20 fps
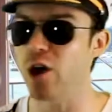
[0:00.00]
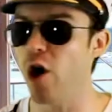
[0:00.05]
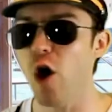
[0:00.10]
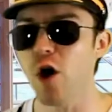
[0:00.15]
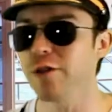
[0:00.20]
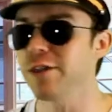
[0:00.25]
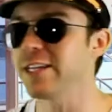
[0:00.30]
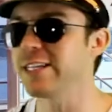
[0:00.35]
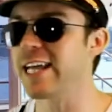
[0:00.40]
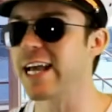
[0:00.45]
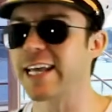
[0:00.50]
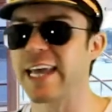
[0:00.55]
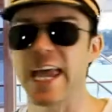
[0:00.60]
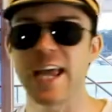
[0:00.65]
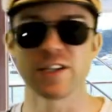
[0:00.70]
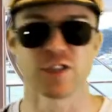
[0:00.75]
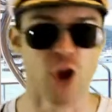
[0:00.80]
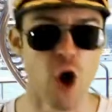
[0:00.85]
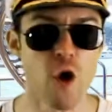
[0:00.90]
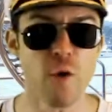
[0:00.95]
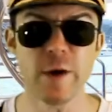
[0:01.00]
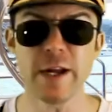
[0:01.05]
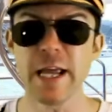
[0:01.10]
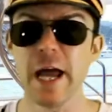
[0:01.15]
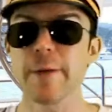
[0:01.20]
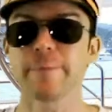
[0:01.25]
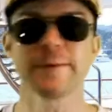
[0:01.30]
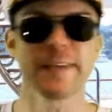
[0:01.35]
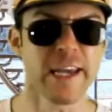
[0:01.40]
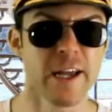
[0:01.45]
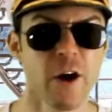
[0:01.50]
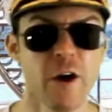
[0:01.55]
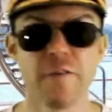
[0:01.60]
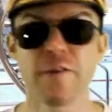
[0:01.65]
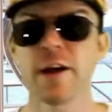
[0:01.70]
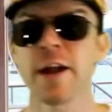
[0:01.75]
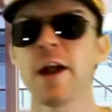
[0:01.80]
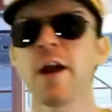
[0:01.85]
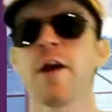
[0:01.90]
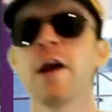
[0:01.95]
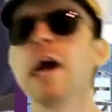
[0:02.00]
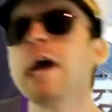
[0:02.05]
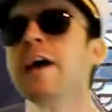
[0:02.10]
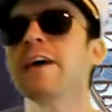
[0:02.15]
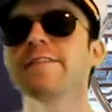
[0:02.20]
All the deckhands, hurry up, get over here.